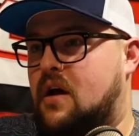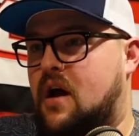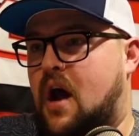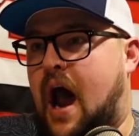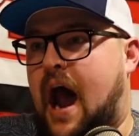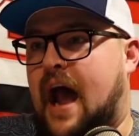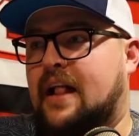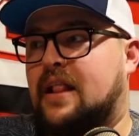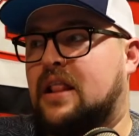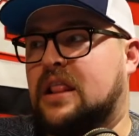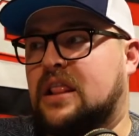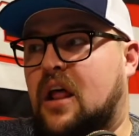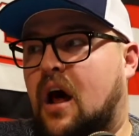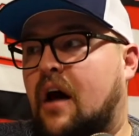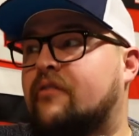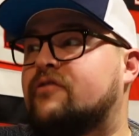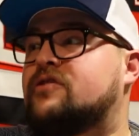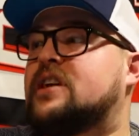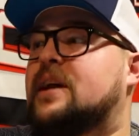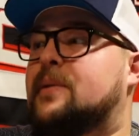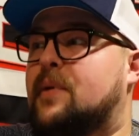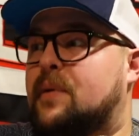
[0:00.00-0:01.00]
I
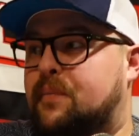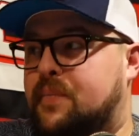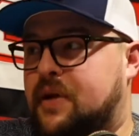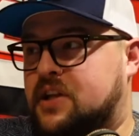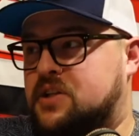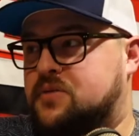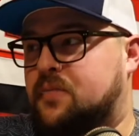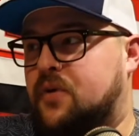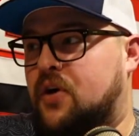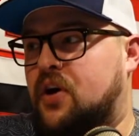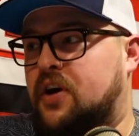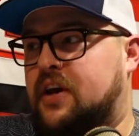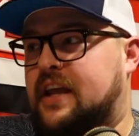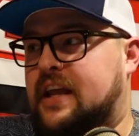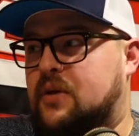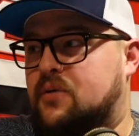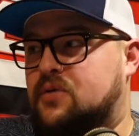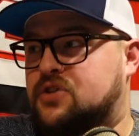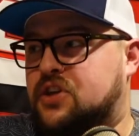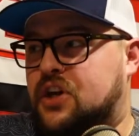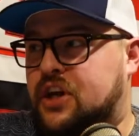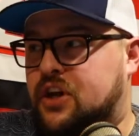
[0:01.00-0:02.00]
loved him in Pittsburgh. He
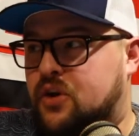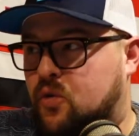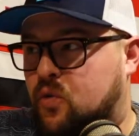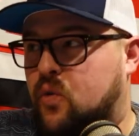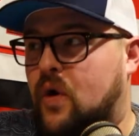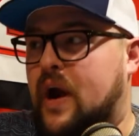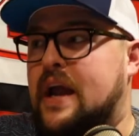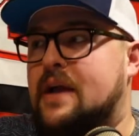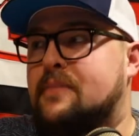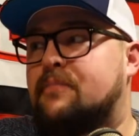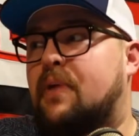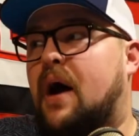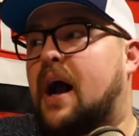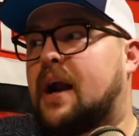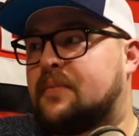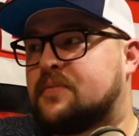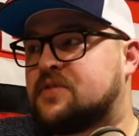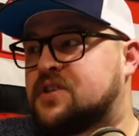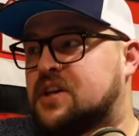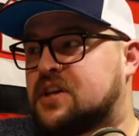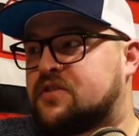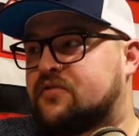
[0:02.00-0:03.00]
was a great bottom
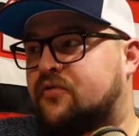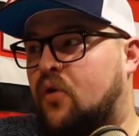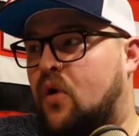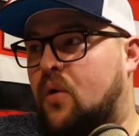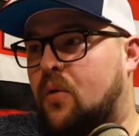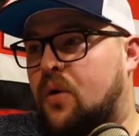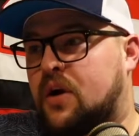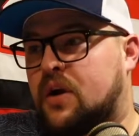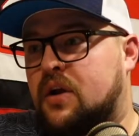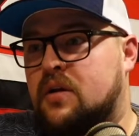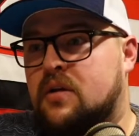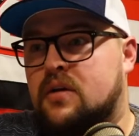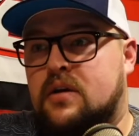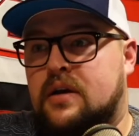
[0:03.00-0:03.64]
six forward.